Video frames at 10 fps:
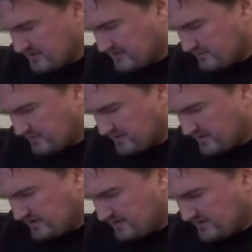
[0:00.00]
open it
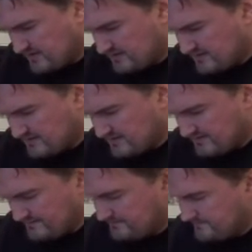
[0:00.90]
easy.
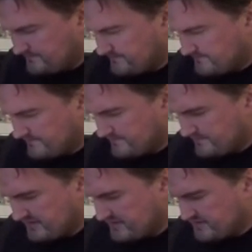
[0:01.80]

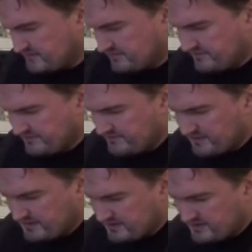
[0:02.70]
No, you
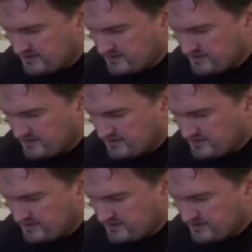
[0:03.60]
motherfucker.